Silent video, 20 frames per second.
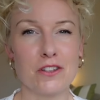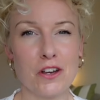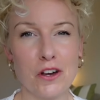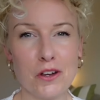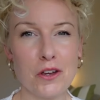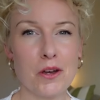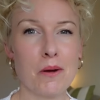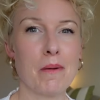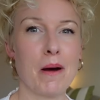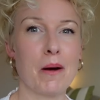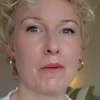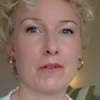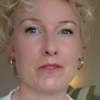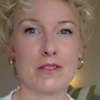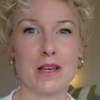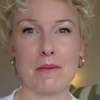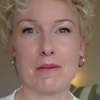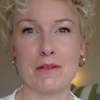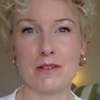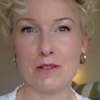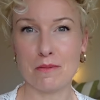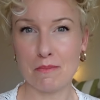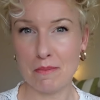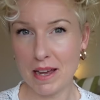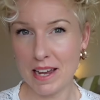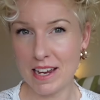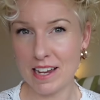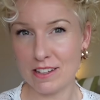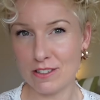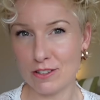tell you about what's happened to
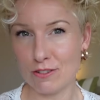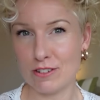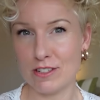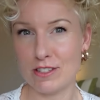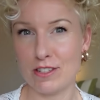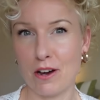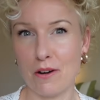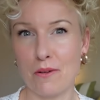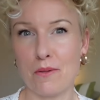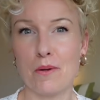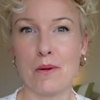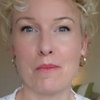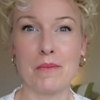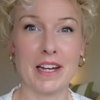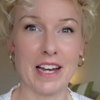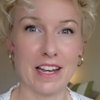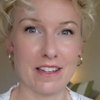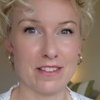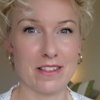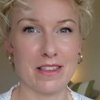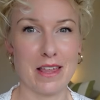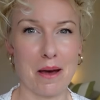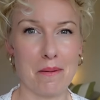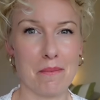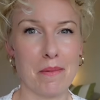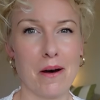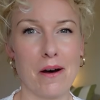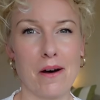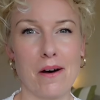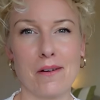me as a result when we get to that
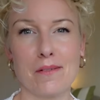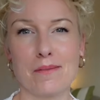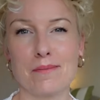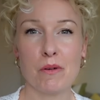part.